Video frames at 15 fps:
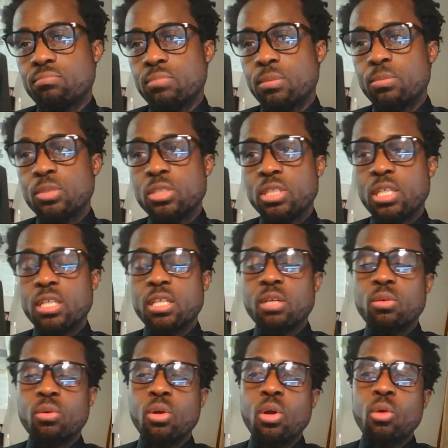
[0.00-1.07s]
I'm going to say it
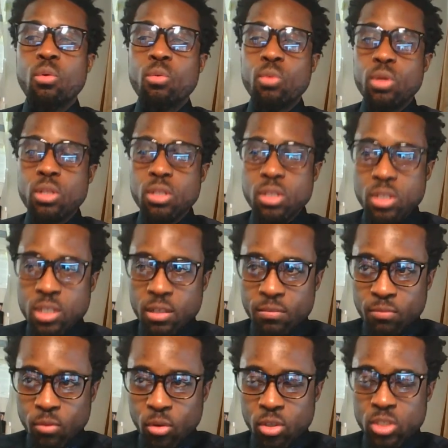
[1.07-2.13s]
again. What we're looking
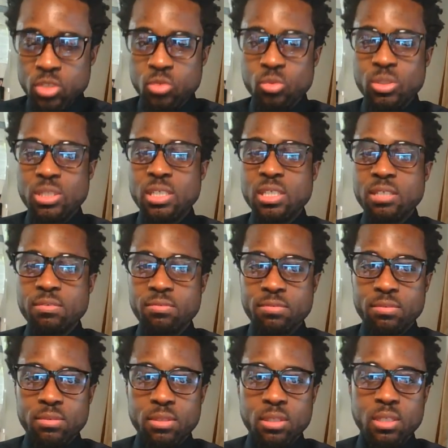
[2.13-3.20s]
for is relief
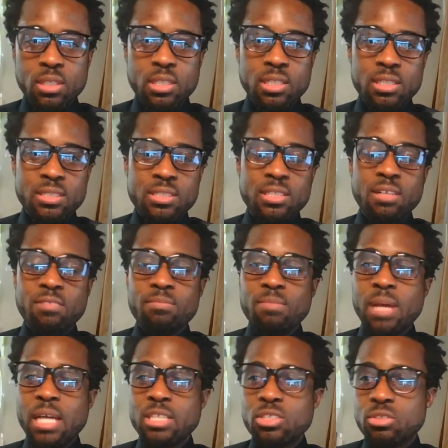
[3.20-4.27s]
instead of
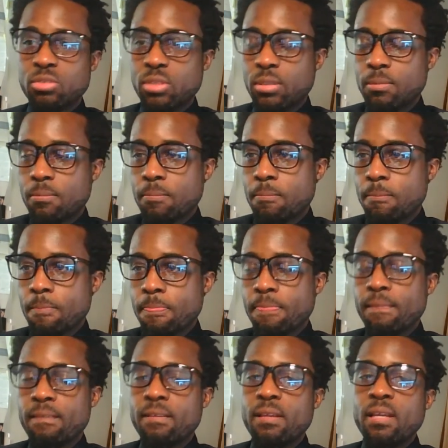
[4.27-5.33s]
mastery.
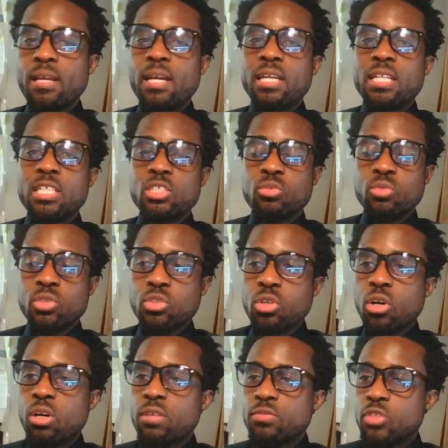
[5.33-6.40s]
And as a
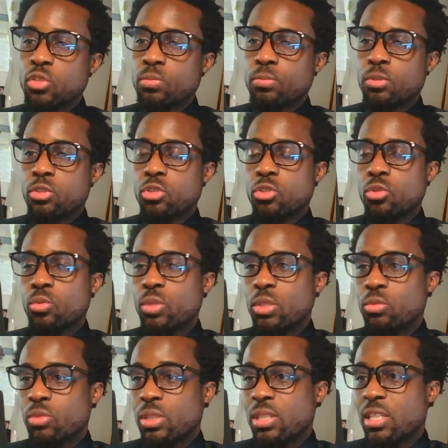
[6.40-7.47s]
result of just pursuing
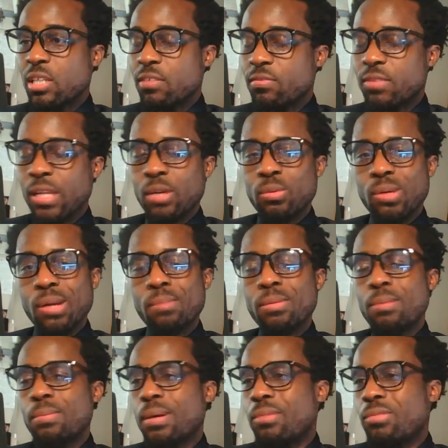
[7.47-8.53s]
relief, like what I
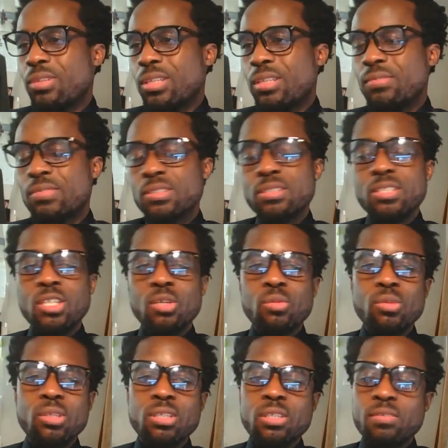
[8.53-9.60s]
mean by relief is,
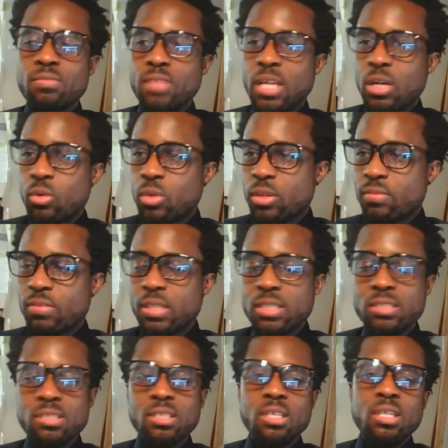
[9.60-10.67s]
we're looking for that quick
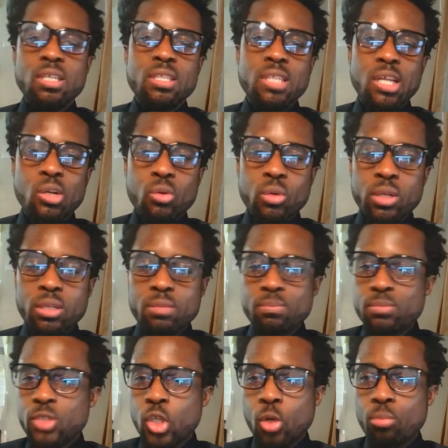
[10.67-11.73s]
fix, that quick,
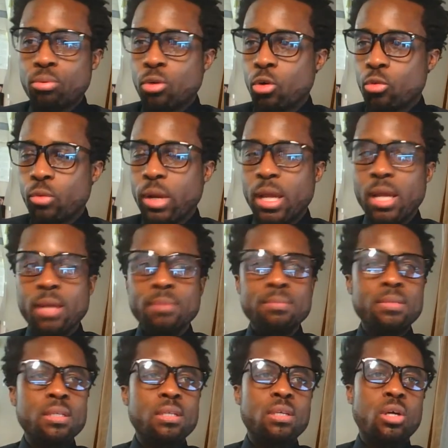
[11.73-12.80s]
program
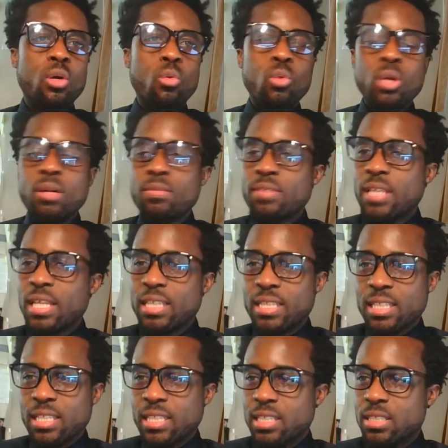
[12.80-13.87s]
or whatever that
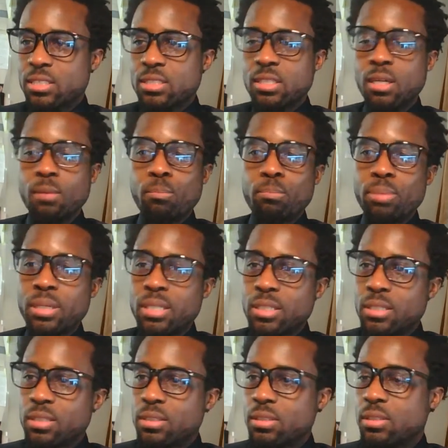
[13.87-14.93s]
thing is, a
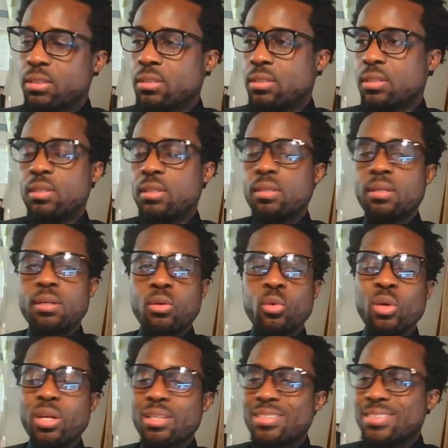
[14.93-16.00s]
pill, a
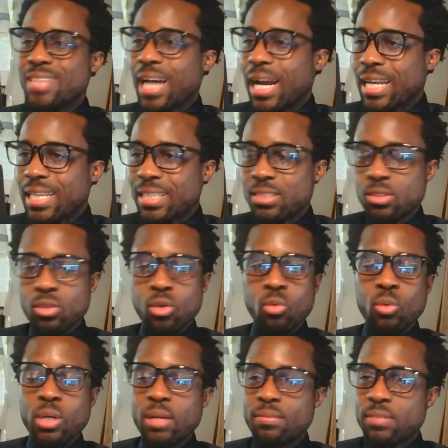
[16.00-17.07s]
quick diet, or
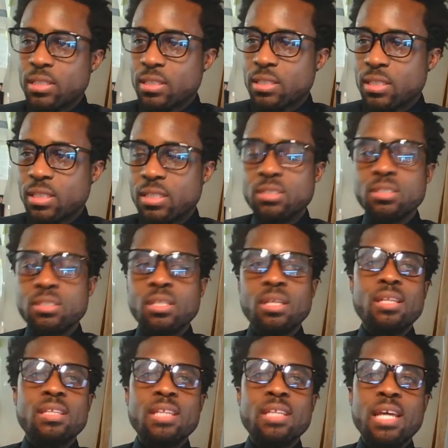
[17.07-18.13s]
whatever the thing is
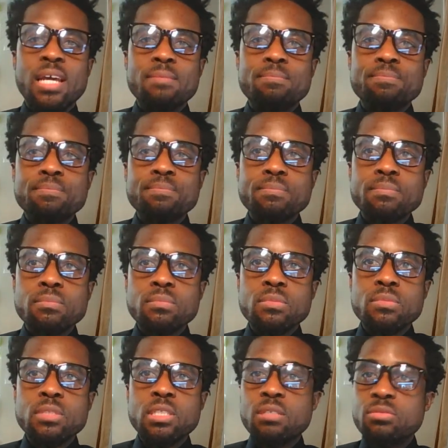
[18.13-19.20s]
that
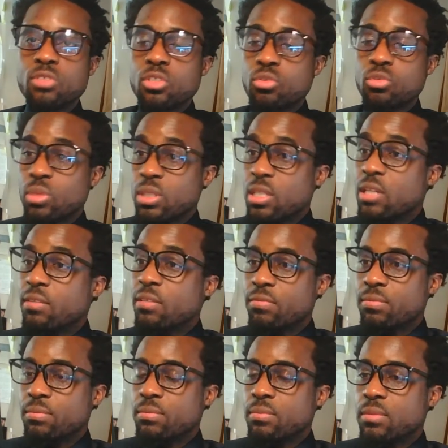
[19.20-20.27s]
gives us
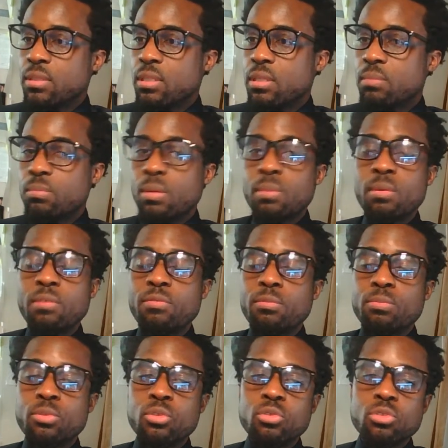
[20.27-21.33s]
relief, maybe even
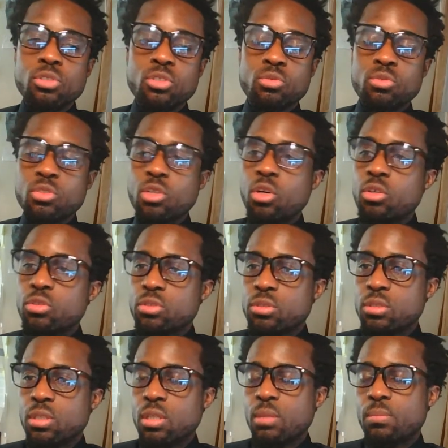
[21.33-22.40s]
produces
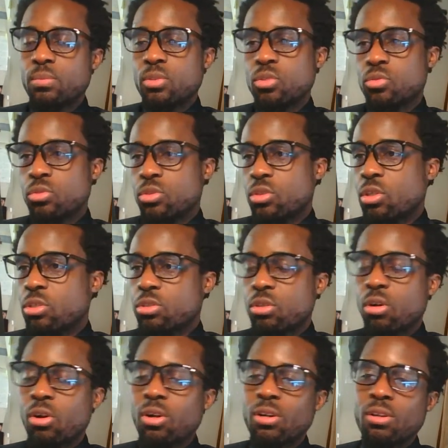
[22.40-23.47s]
results, but those results
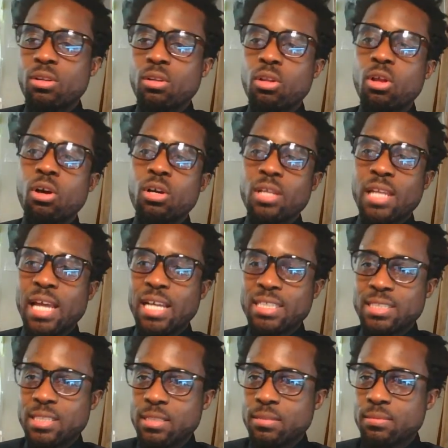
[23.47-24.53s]
aren't long
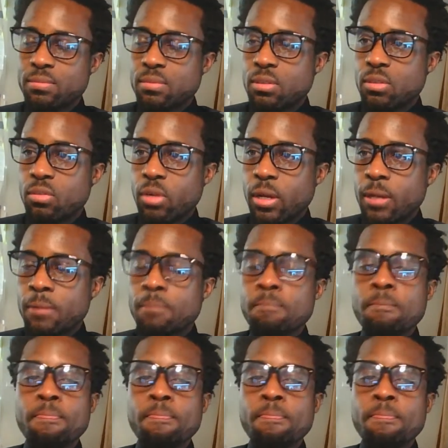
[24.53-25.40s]
lasting, right?